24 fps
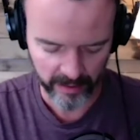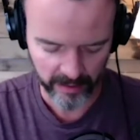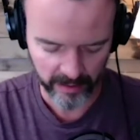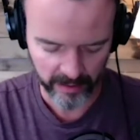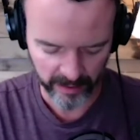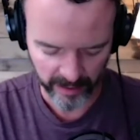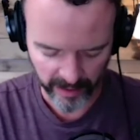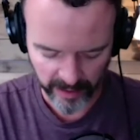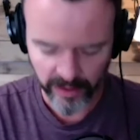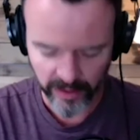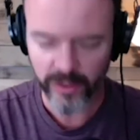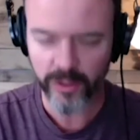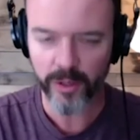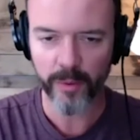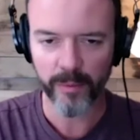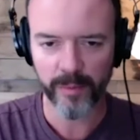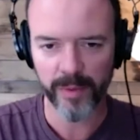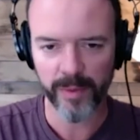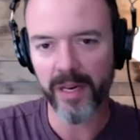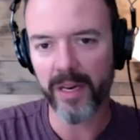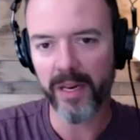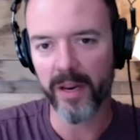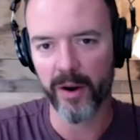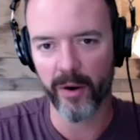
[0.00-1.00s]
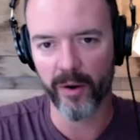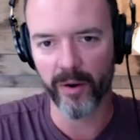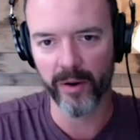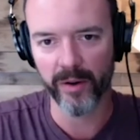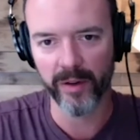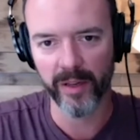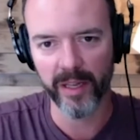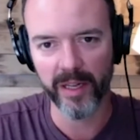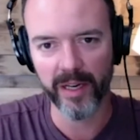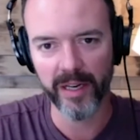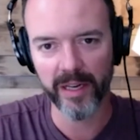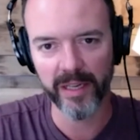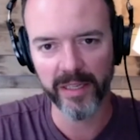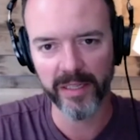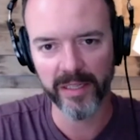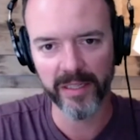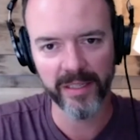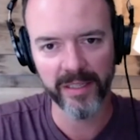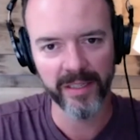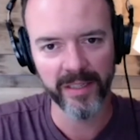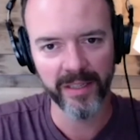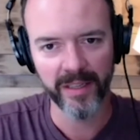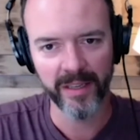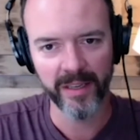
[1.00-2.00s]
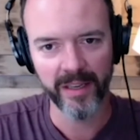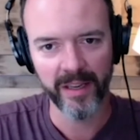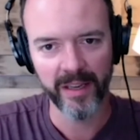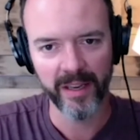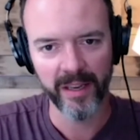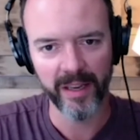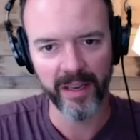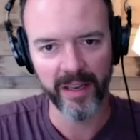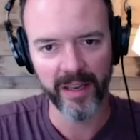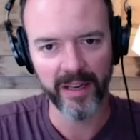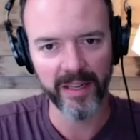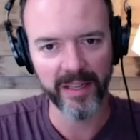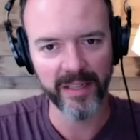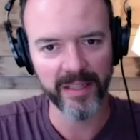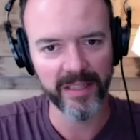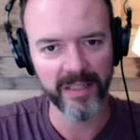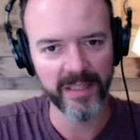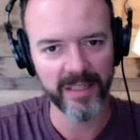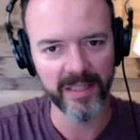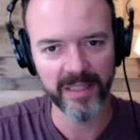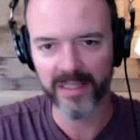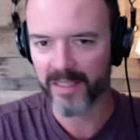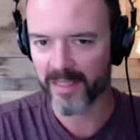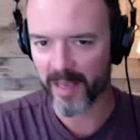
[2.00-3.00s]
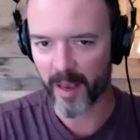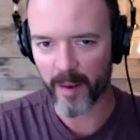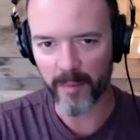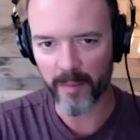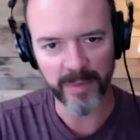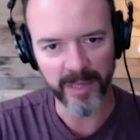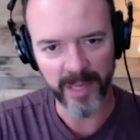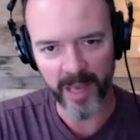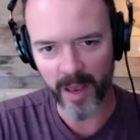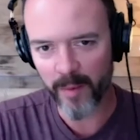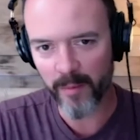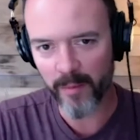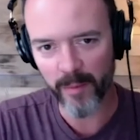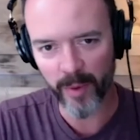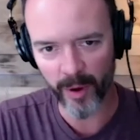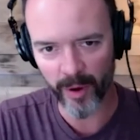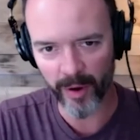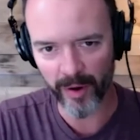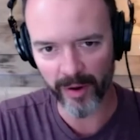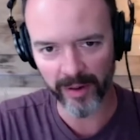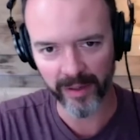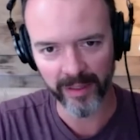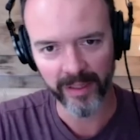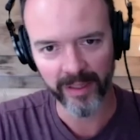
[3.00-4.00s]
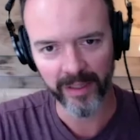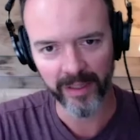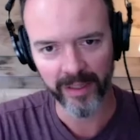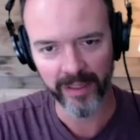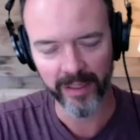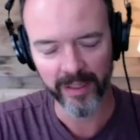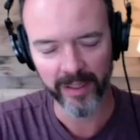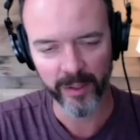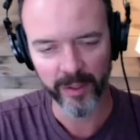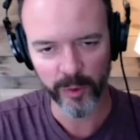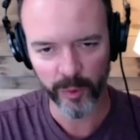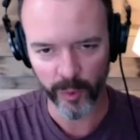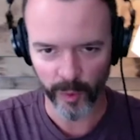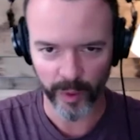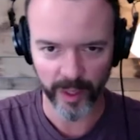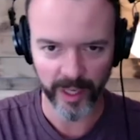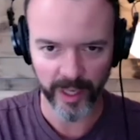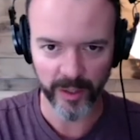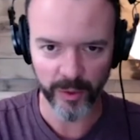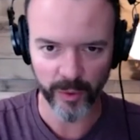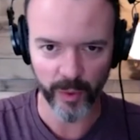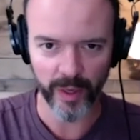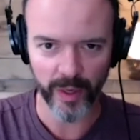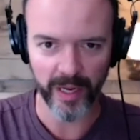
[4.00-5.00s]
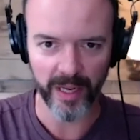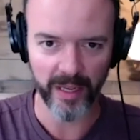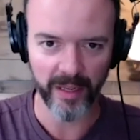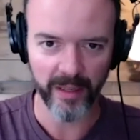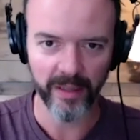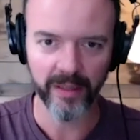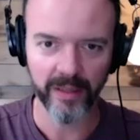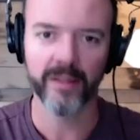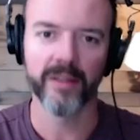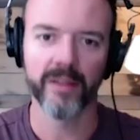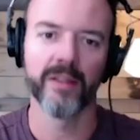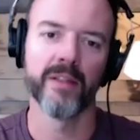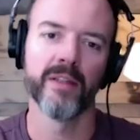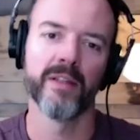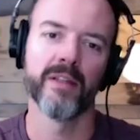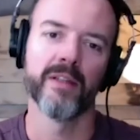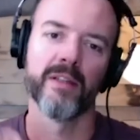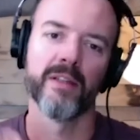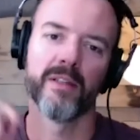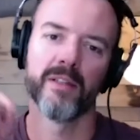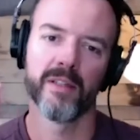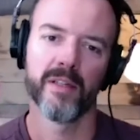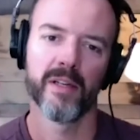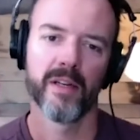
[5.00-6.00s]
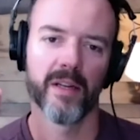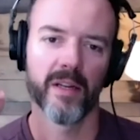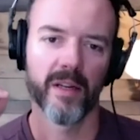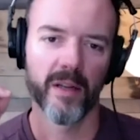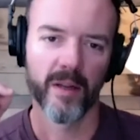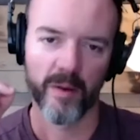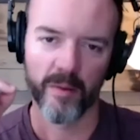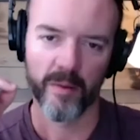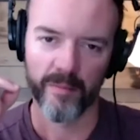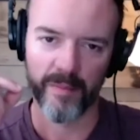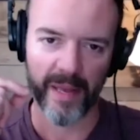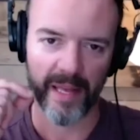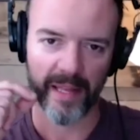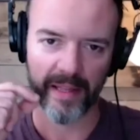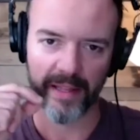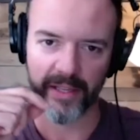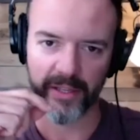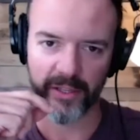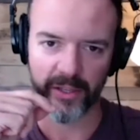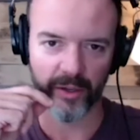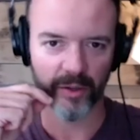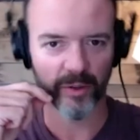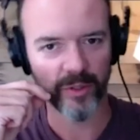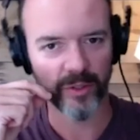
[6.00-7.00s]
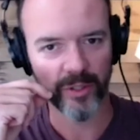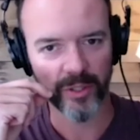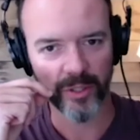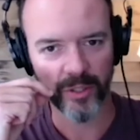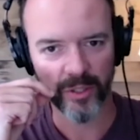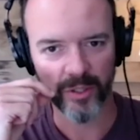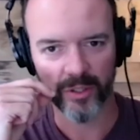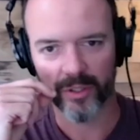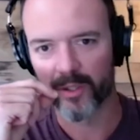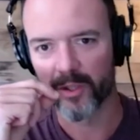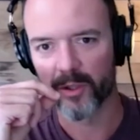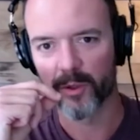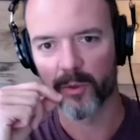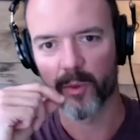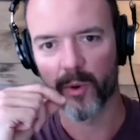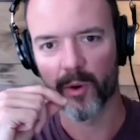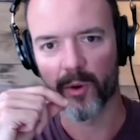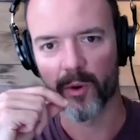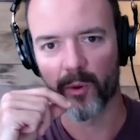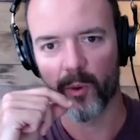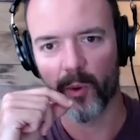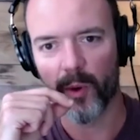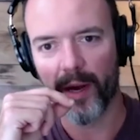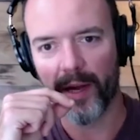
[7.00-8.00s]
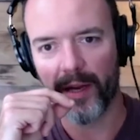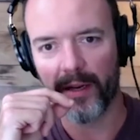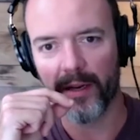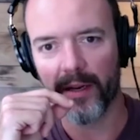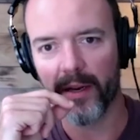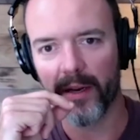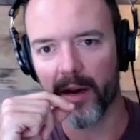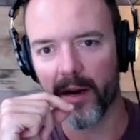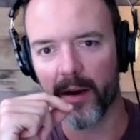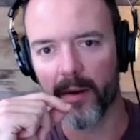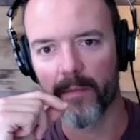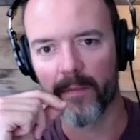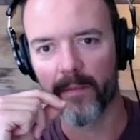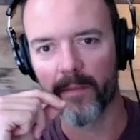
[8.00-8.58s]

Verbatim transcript: let's jump in here. It is... Sure. It is September twenty twenty. Mm-hmm. Man, this year just just won't quit. Um,